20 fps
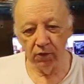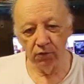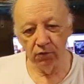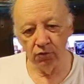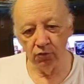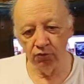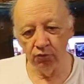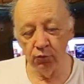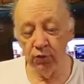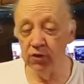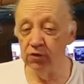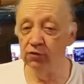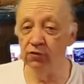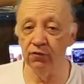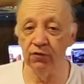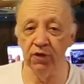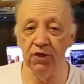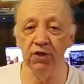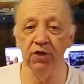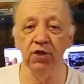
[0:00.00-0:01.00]
those weeks
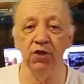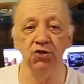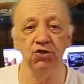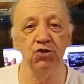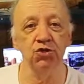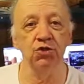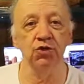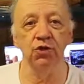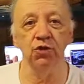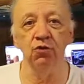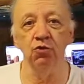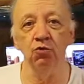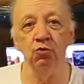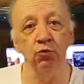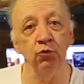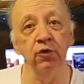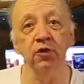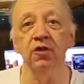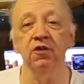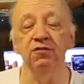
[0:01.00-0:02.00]
of vacation go
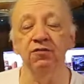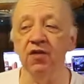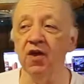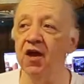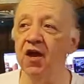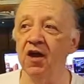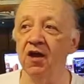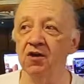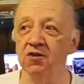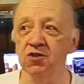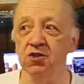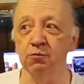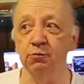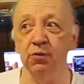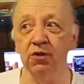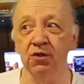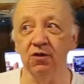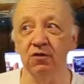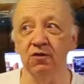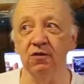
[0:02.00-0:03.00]
really fast,
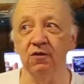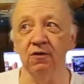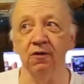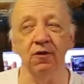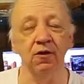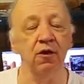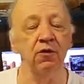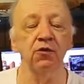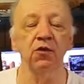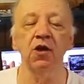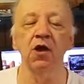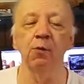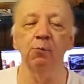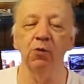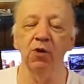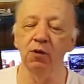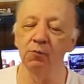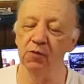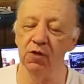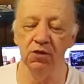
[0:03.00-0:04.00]
but another
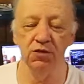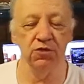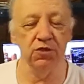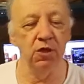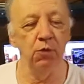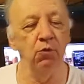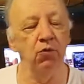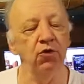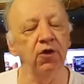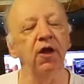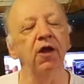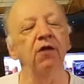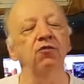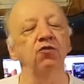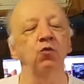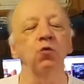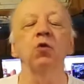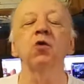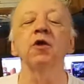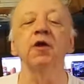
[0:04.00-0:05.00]
couple of months I won't have
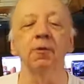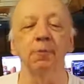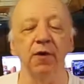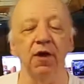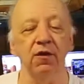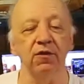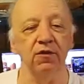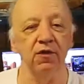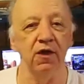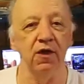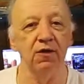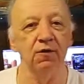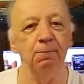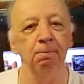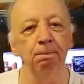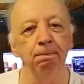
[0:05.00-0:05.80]
to worry about that.